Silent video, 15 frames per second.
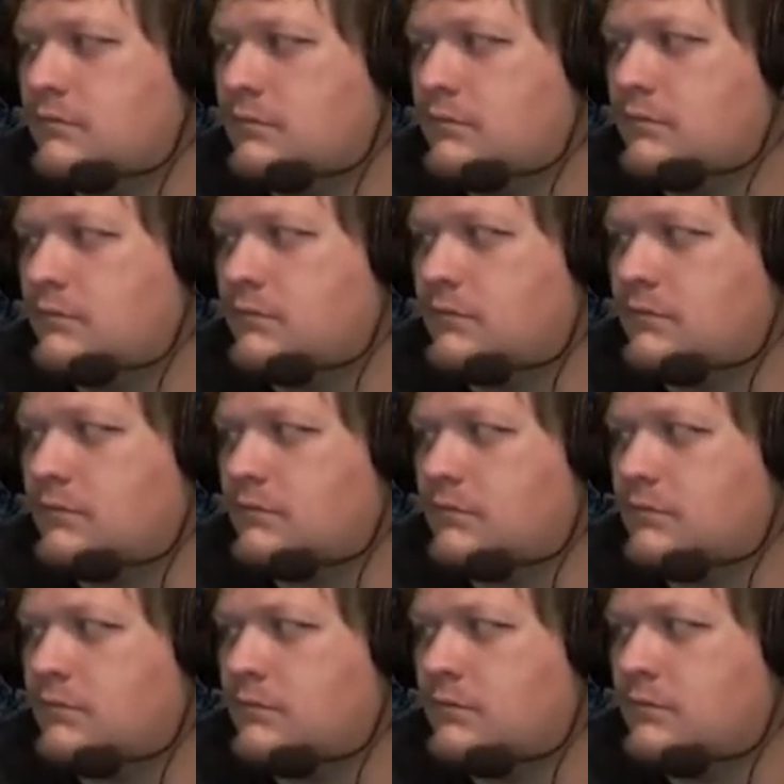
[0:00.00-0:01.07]

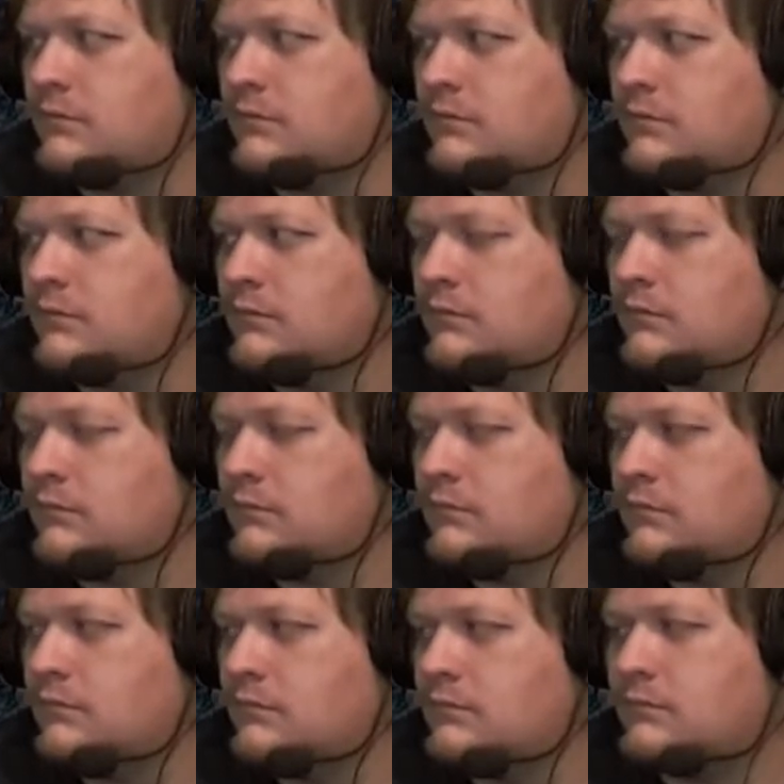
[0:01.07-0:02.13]

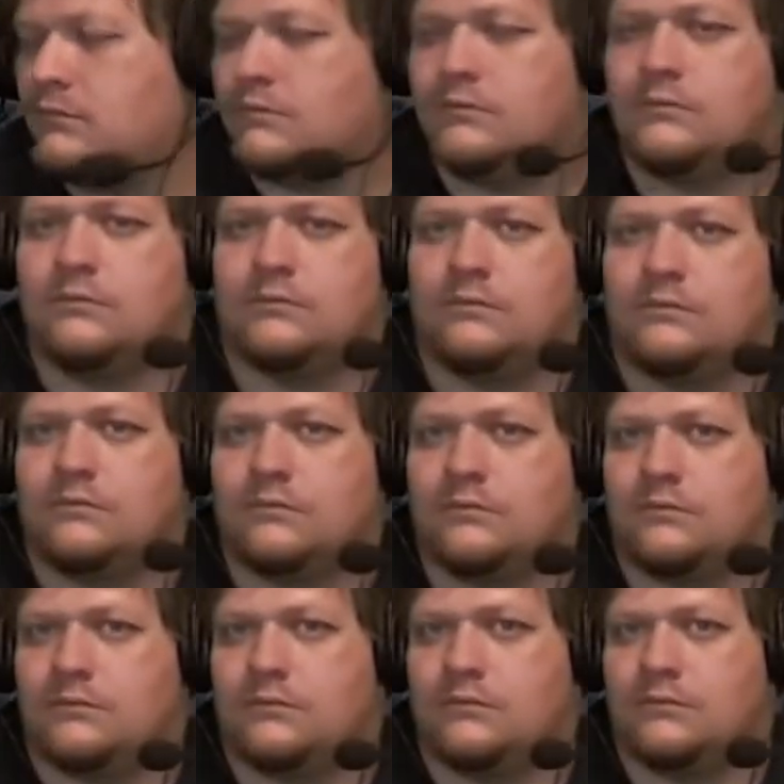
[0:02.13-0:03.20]

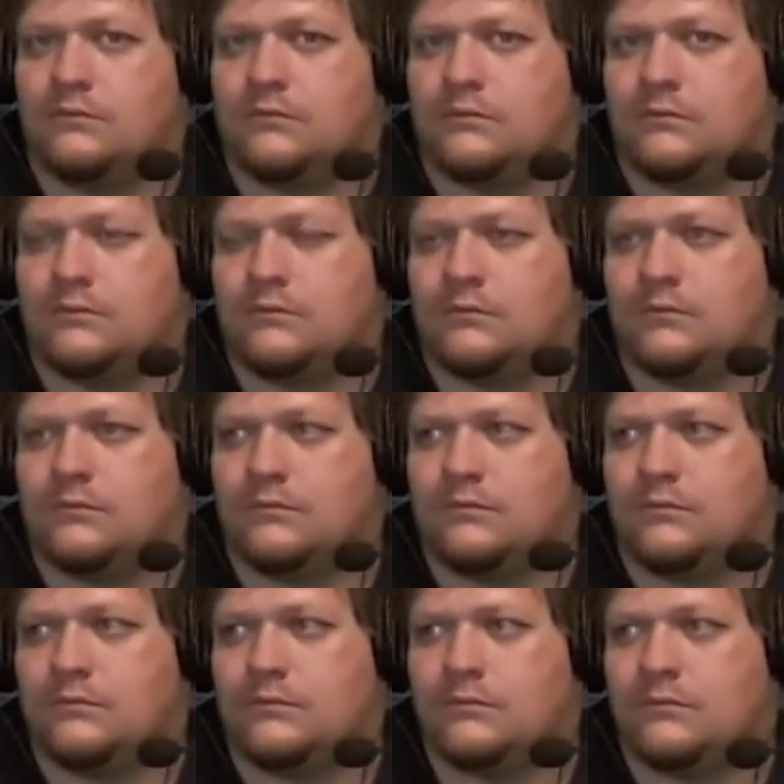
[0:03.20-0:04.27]

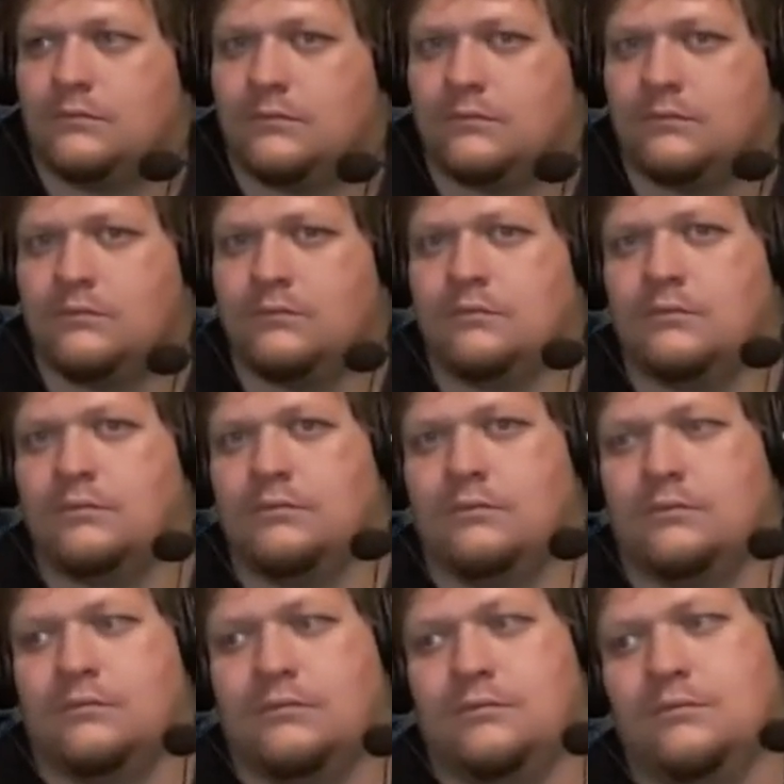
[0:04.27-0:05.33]

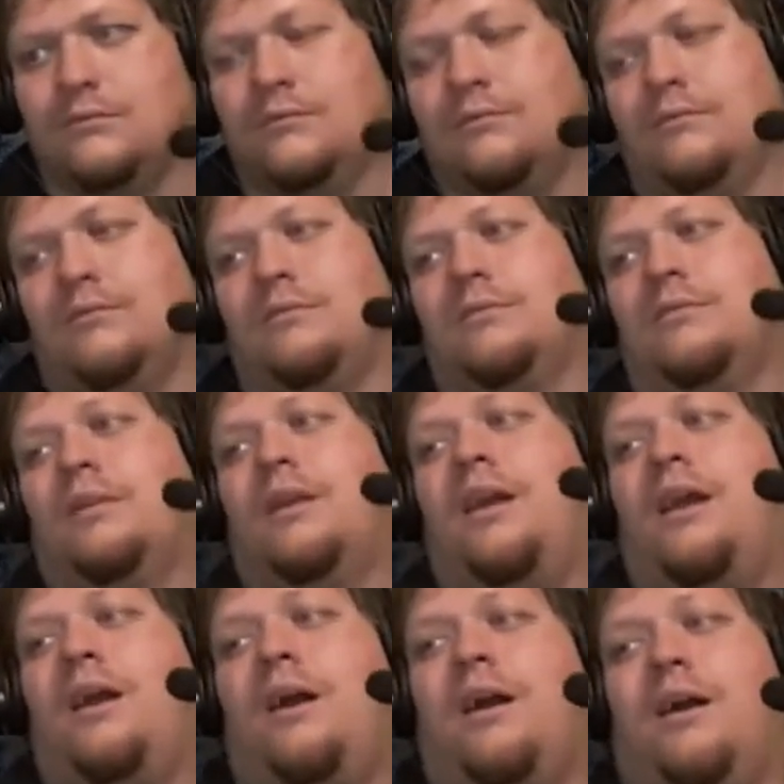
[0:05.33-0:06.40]

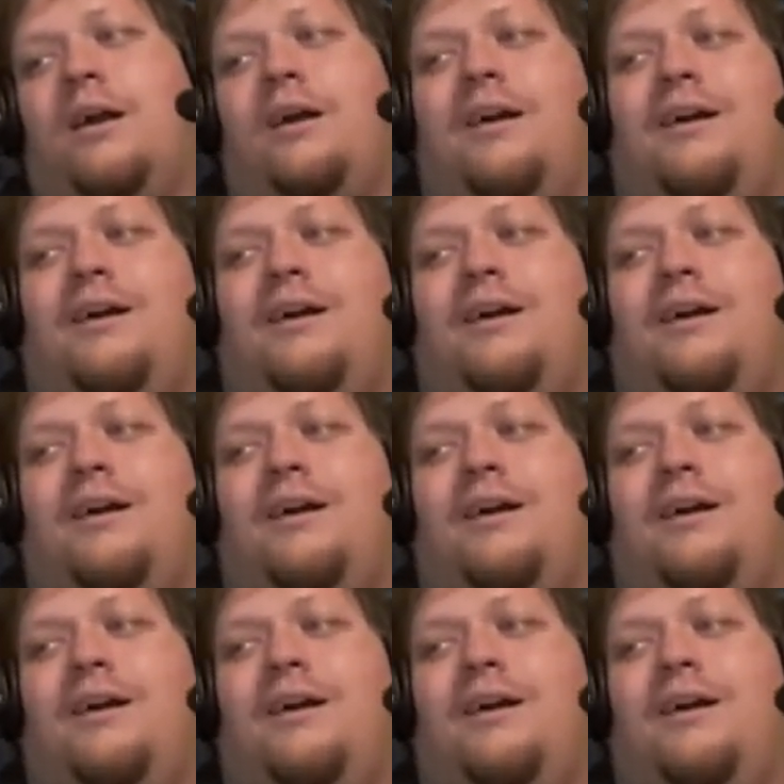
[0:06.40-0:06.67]
(silent)